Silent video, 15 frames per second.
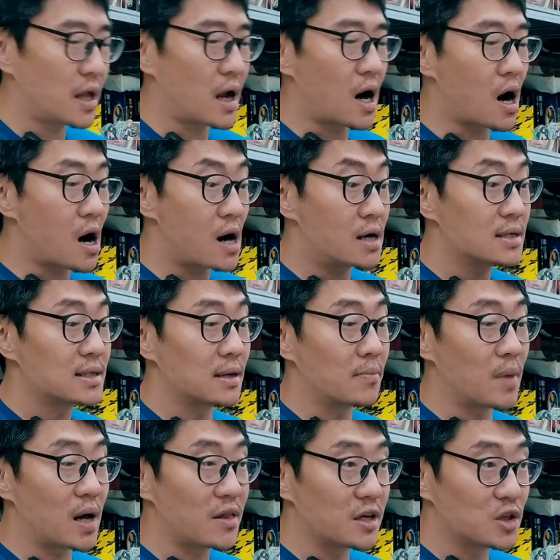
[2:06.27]
There are
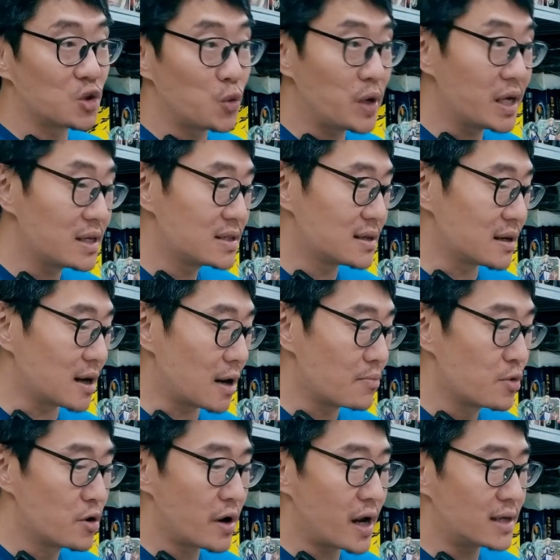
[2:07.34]
some other tweaks and
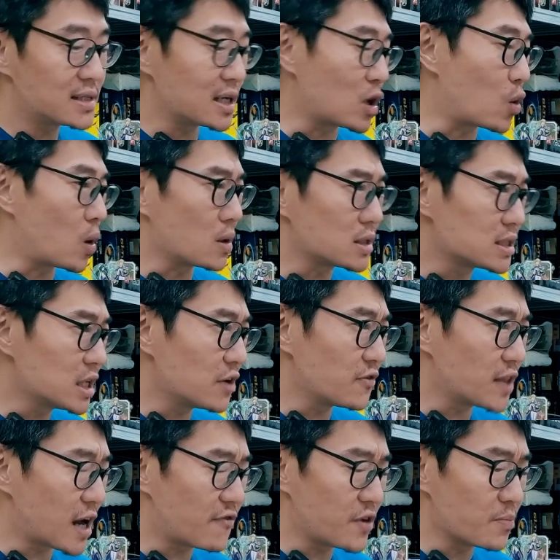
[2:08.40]
upgrades and quality
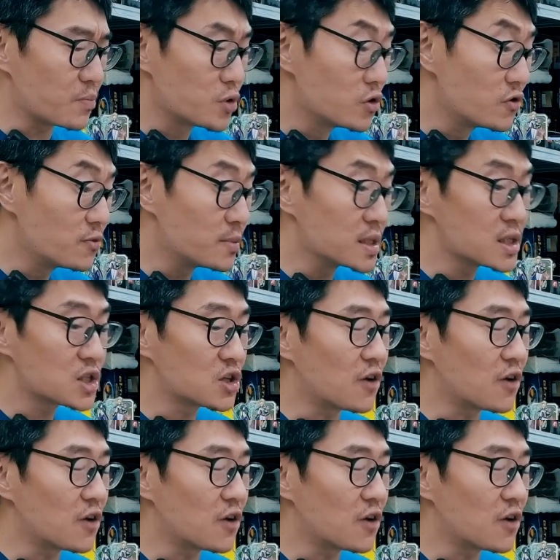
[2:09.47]
of life improvements,